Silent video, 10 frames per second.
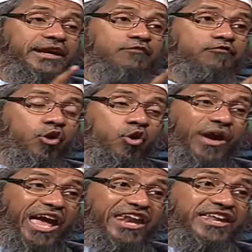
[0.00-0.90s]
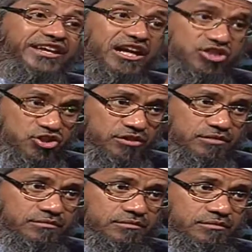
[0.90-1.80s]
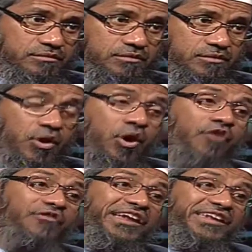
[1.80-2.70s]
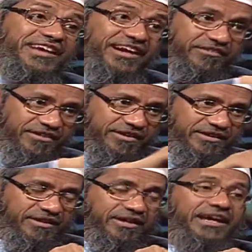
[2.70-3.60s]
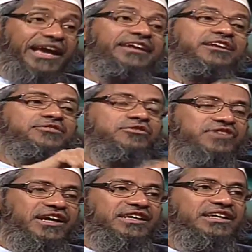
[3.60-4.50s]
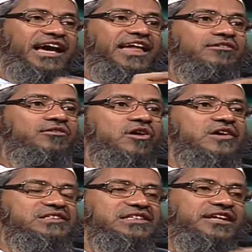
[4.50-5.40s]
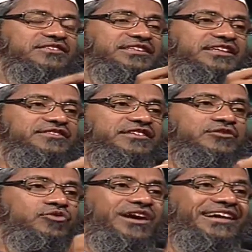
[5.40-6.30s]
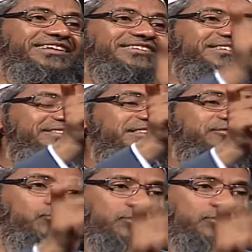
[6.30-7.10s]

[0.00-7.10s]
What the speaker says: He can follow any culture of any country, any society, as long as it doesn't go against the six